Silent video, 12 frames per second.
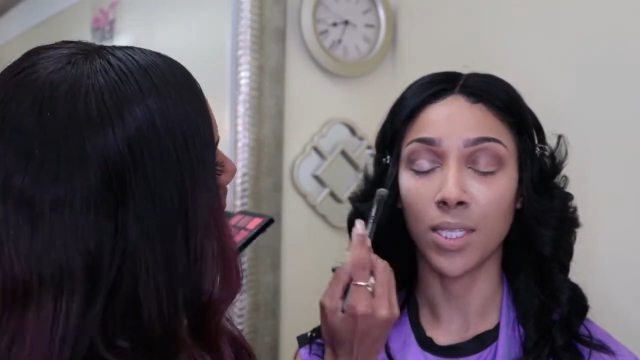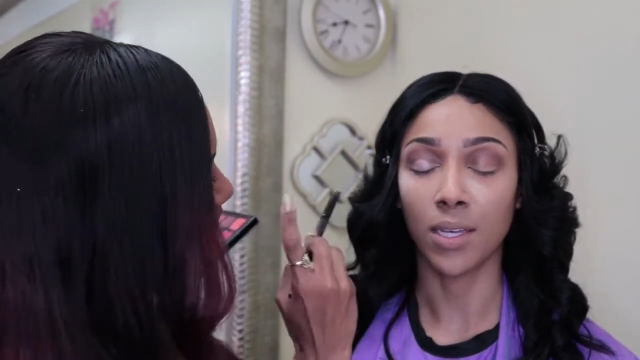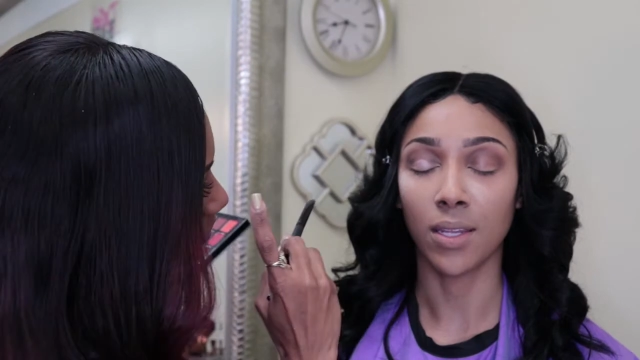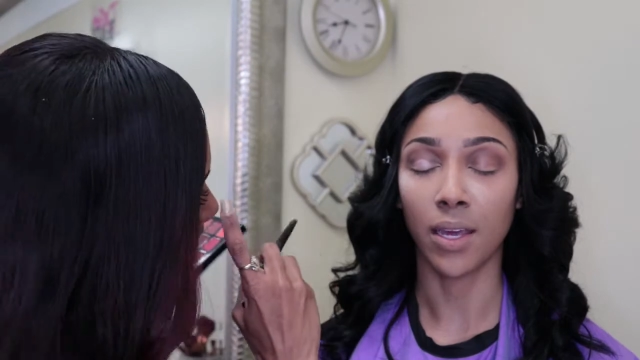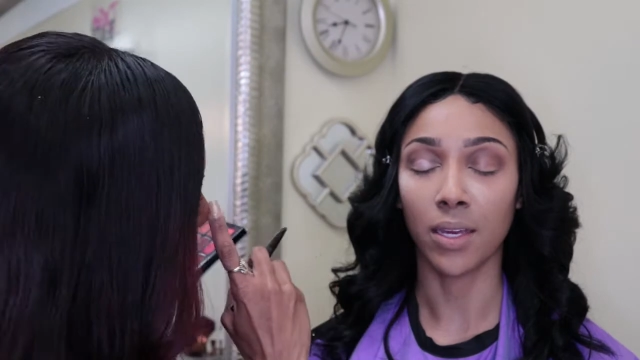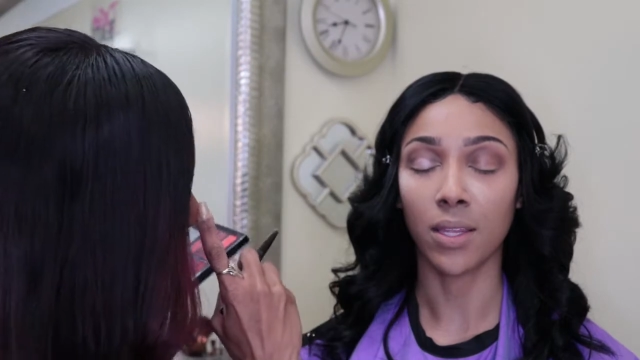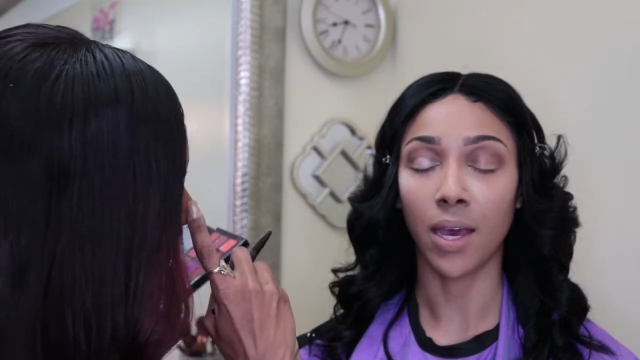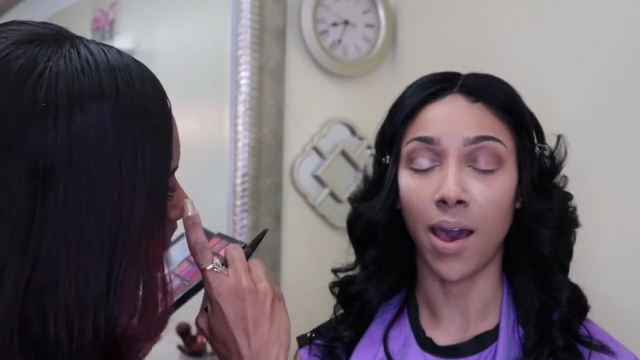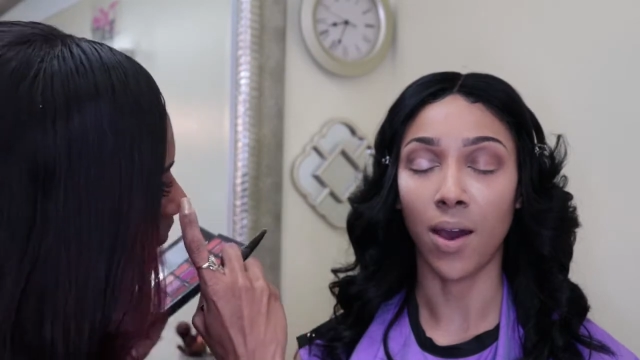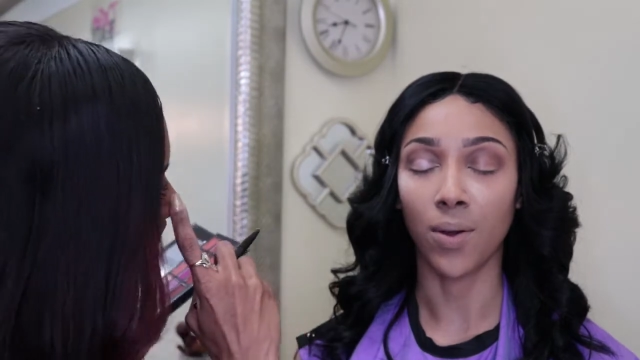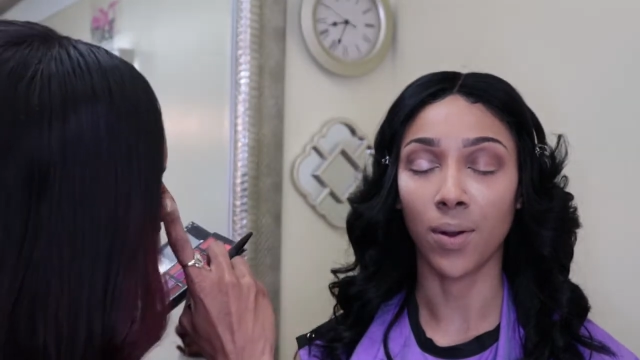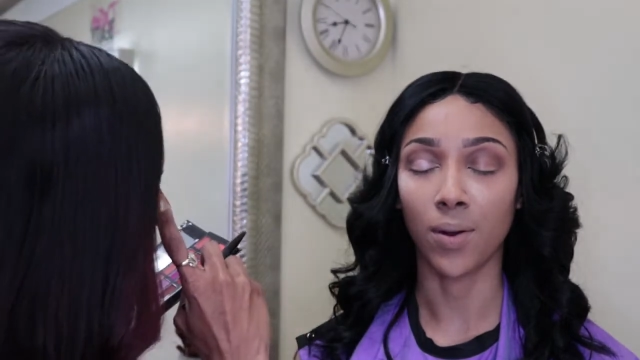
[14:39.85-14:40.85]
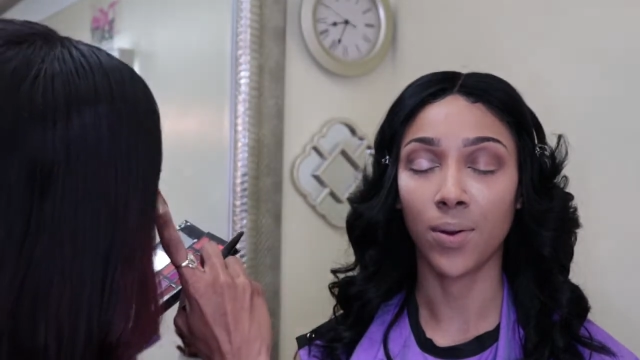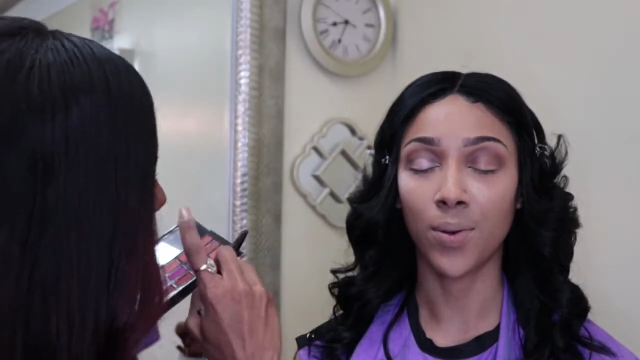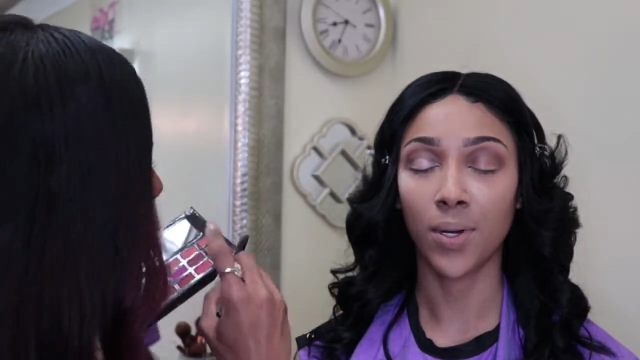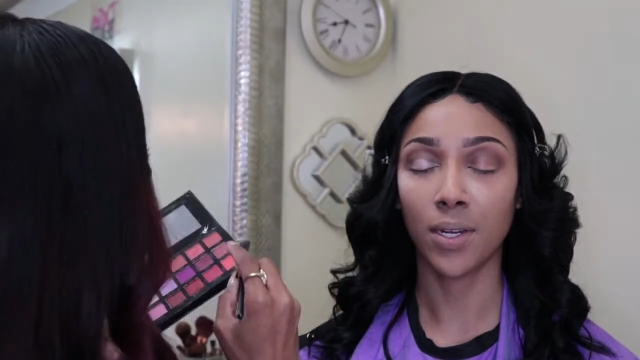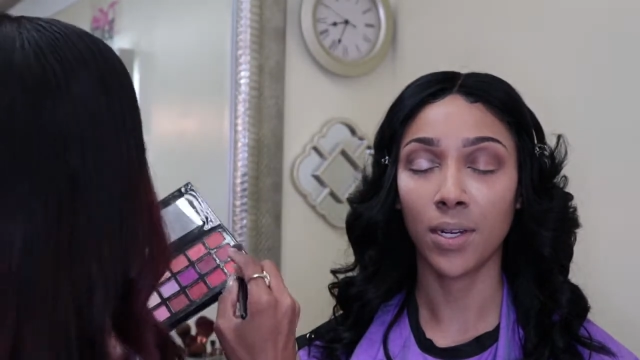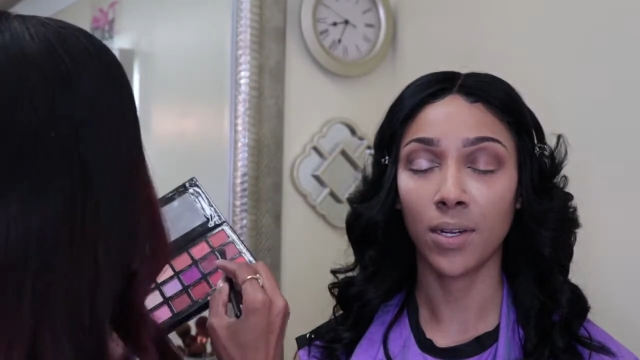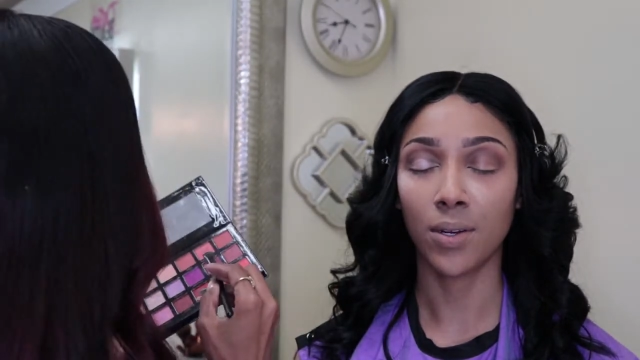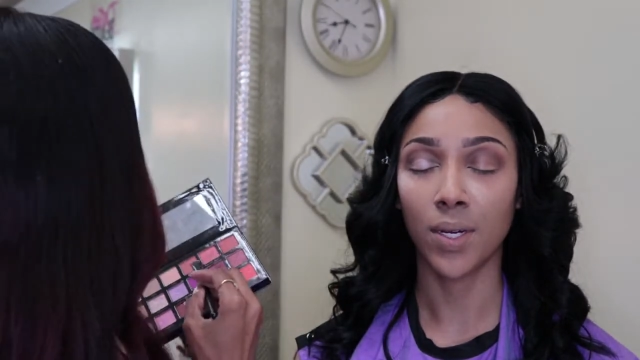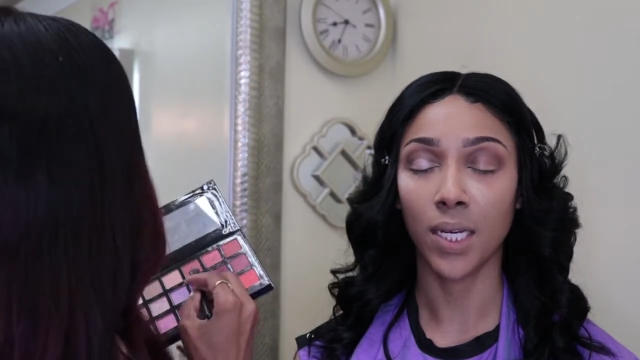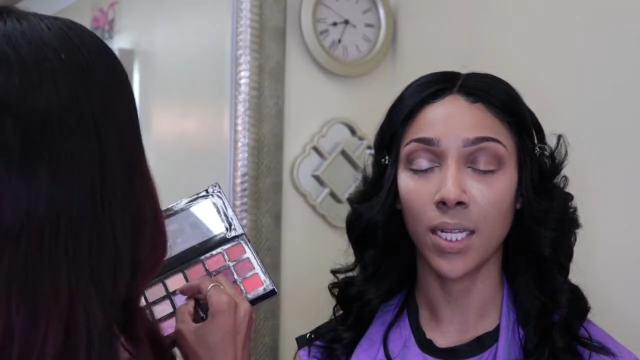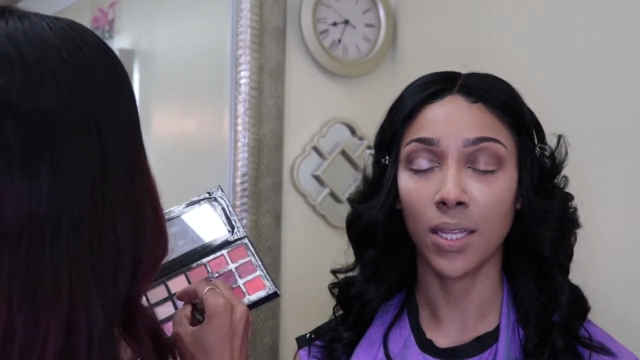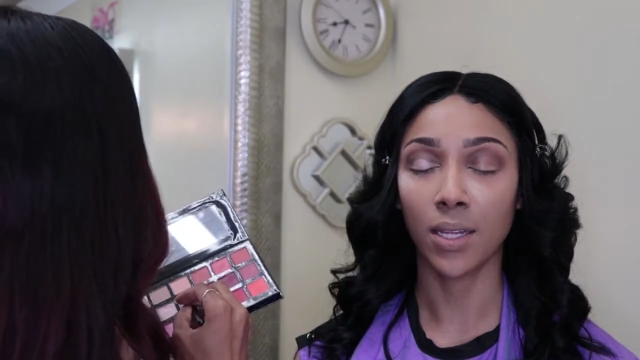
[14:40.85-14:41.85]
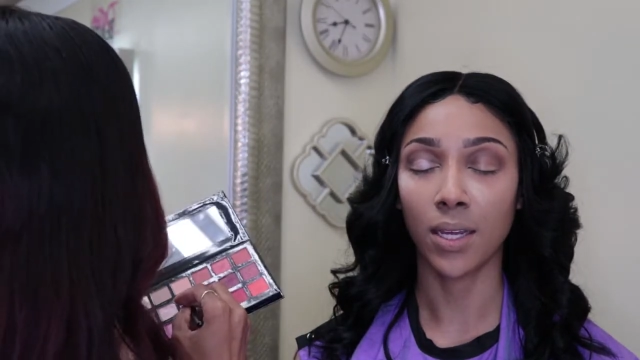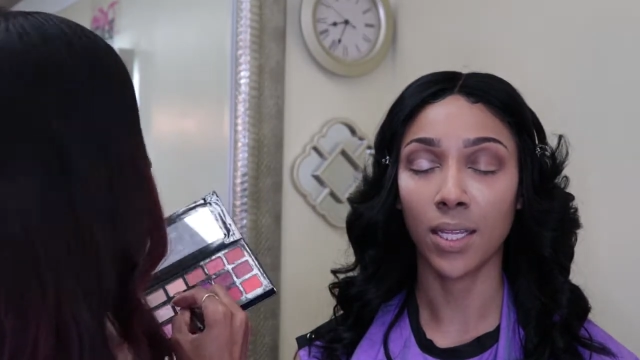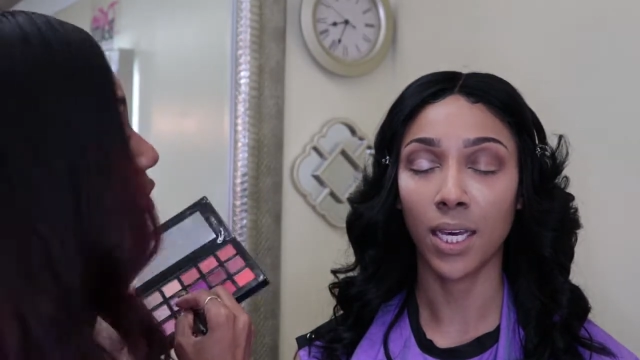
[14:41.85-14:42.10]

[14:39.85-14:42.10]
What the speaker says: it in like the outer corner or anything like